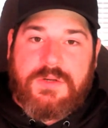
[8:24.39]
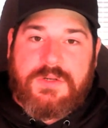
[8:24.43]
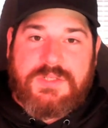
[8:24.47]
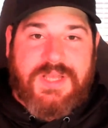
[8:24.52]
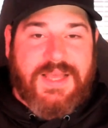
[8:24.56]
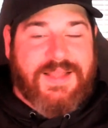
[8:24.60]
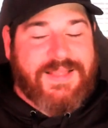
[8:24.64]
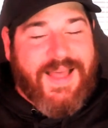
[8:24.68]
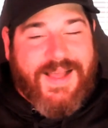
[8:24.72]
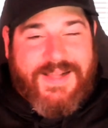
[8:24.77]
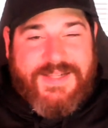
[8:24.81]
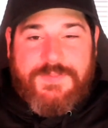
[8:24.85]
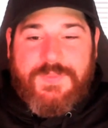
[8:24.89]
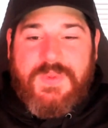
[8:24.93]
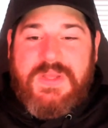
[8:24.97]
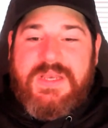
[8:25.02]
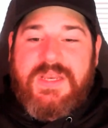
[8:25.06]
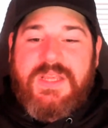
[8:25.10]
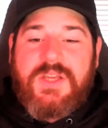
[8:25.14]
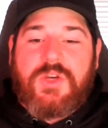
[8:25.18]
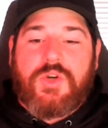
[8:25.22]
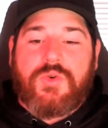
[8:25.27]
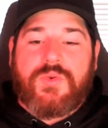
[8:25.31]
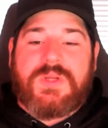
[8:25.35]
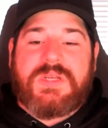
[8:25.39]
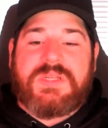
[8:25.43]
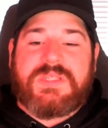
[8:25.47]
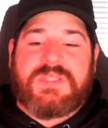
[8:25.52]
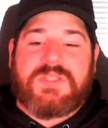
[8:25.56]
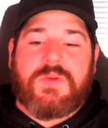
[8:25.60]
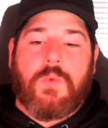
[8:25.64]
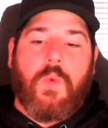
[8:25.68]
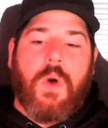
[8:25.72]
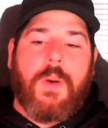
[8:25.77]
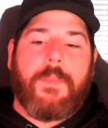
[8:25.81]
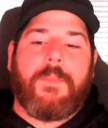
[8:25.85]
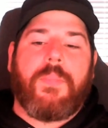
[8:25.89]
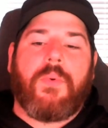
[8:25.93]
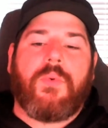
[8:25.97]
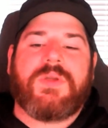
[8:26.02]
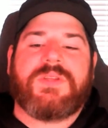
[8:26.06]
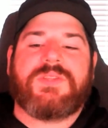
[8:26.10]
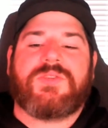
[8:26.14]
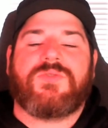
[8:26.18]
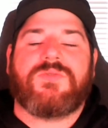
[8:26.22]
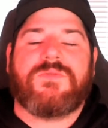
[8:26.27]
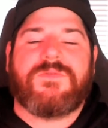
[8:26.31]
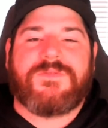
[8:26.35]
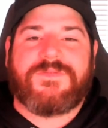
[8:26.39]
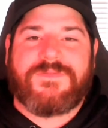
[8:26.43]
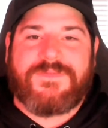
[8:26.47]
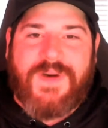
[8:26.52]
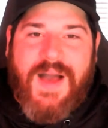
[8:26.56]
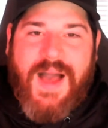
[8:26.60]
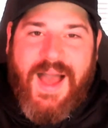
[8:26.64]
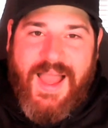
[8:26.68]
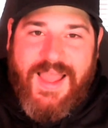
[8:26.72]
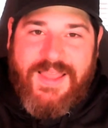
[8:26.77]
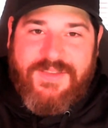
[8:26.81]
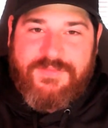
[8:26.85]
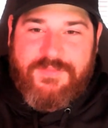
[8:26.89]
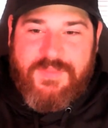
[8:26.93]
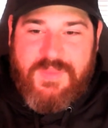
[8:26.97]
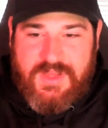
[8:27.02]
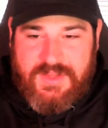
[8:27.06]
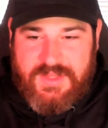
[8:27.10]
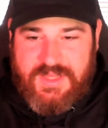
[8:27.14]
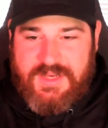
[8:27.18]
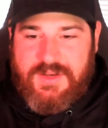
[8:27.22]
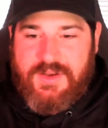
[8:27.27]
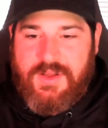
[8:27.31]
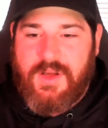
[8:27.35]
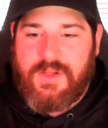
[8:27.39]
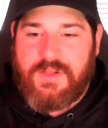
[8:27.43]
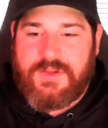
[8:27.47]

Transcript: And that's being increased to $1.25 million.